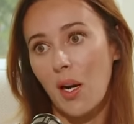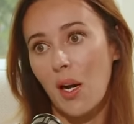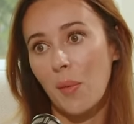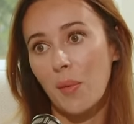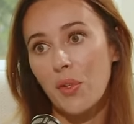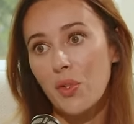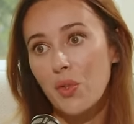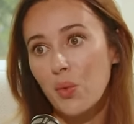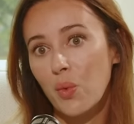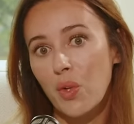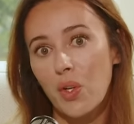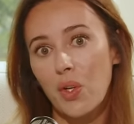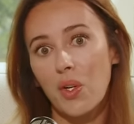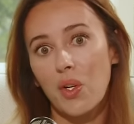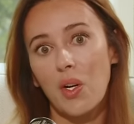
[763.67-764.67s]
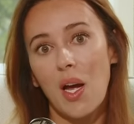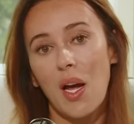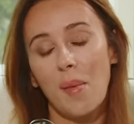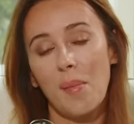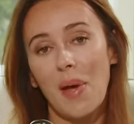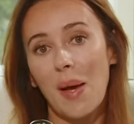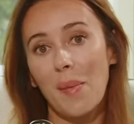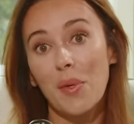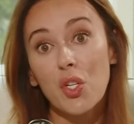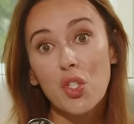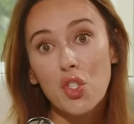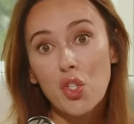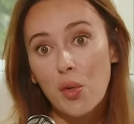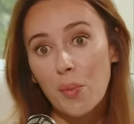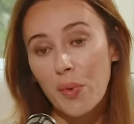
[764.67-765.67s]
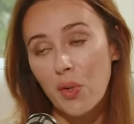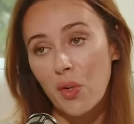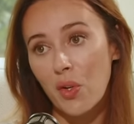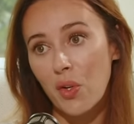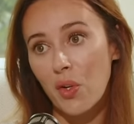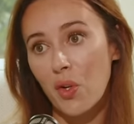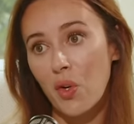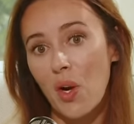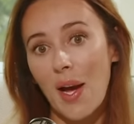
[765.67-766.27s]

I'm a doer. I'm an entrepreneur.